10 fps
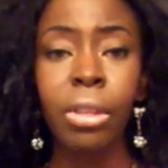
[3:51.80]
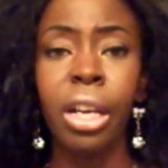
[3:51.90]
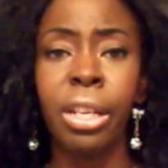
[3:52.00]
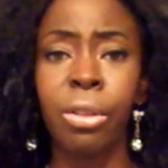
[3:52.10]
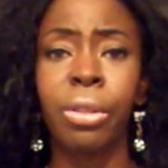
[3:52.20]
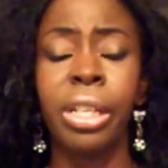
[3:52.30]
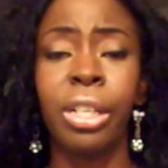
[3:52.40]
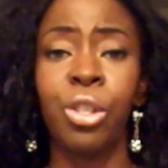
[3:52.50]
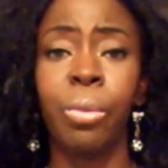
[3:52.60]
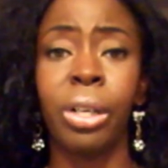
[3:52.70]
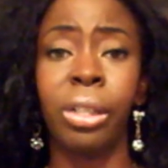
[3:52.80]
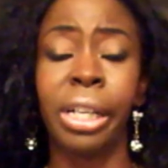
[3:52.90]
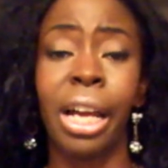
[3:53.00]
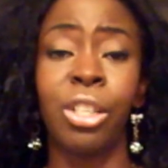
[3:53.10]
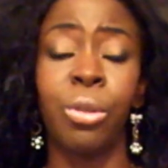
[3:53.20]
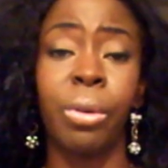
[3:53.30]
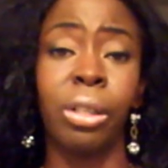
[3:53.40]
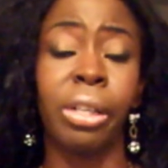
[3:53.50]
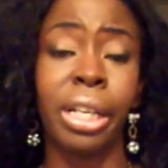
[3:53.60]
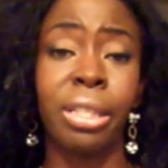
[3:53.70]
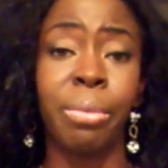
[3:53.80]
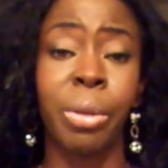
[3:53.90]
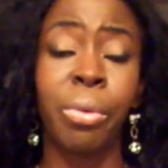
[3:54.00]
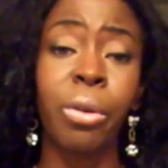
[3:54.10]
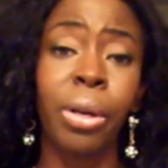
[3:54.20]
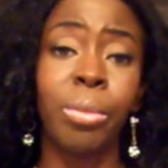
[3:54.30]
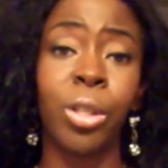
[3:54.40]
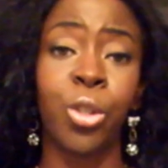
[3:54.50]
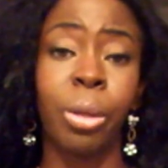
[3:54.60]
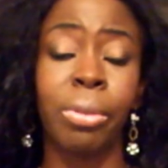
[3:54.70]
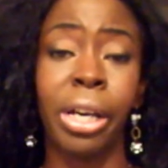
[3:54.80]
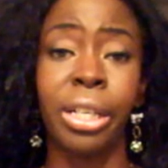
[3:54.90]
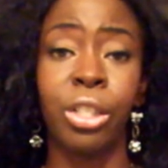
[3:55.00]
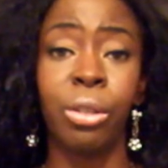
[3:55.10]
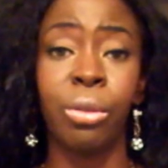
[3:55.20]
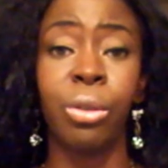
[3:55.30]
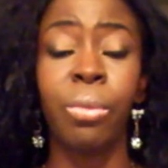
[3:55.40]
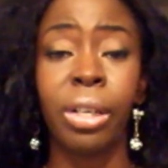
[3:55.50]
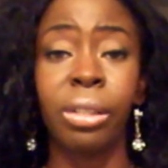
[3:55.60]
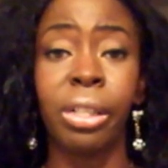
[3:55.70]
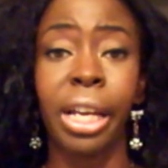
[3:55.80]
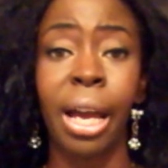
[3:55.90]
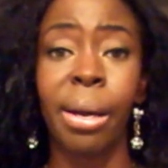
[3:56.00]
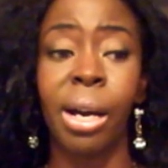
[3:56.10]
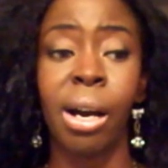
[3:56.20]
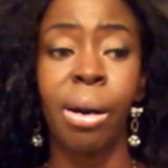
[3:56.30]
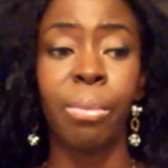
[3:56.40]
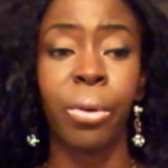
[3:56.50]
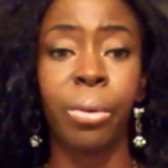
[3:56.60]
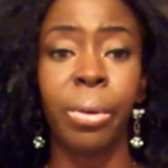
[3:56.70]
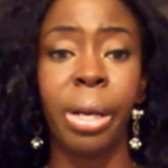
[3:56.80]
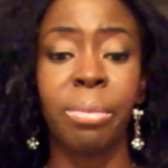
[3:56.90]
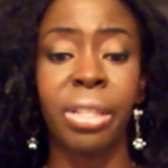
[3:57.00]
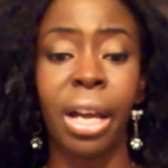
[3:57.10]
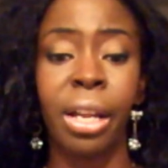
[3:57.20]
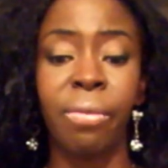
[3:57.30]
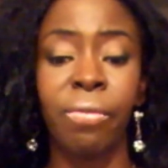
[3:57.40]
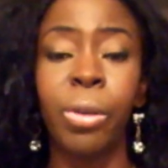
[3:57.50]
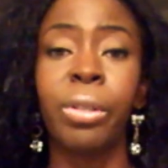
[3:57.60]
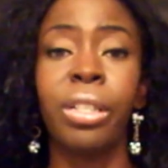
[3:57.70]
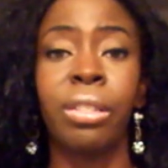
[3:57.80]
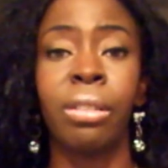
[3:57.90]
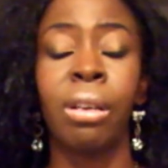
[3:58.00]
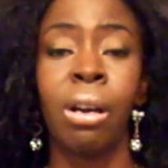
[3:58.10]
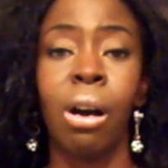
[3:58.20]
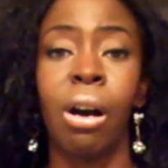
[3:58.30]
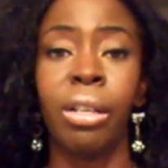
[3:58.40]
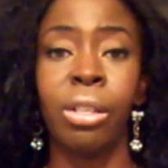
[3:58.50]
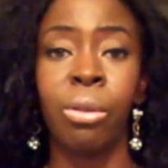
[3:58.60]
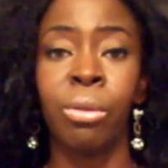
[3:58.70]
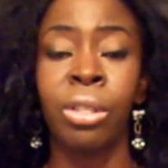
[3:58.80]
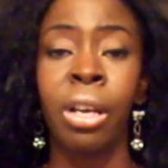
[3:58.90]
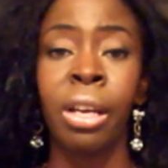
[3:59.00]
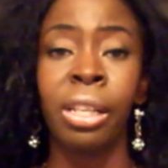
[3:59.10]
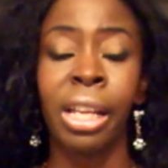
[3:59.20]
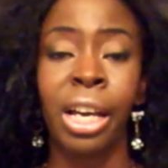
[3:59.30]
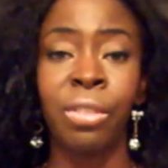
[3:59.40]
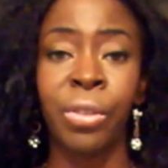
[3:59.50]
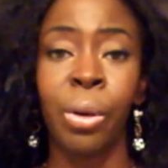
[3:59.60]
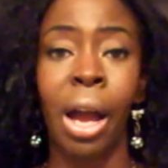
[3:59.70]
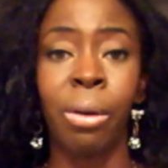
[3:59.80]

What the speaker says: Another thing that you want to look at is you want to look at some of the programs that you're applying to. You want to look at programs that focus on those last few